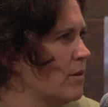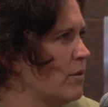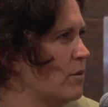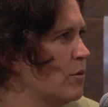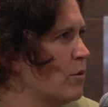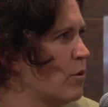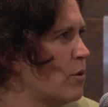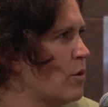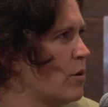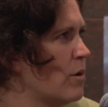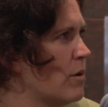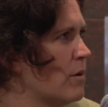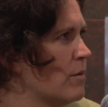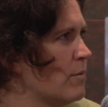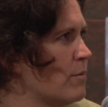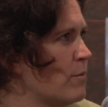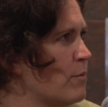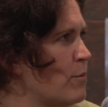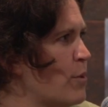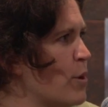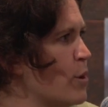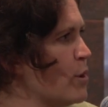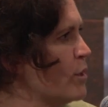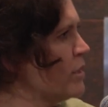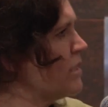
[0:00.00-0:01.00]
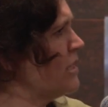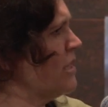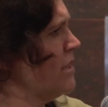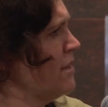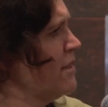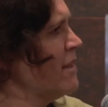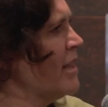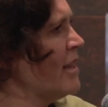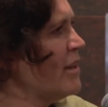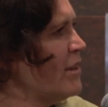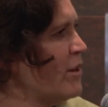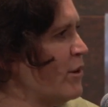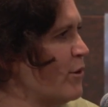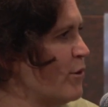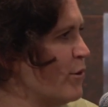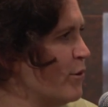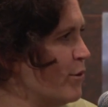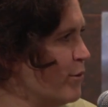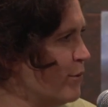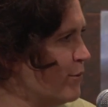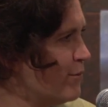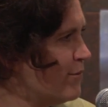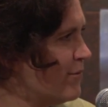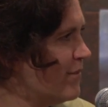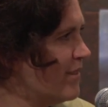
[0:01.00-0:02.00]
your person that
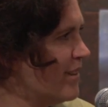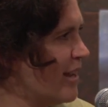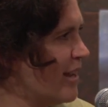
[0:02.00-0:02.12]
you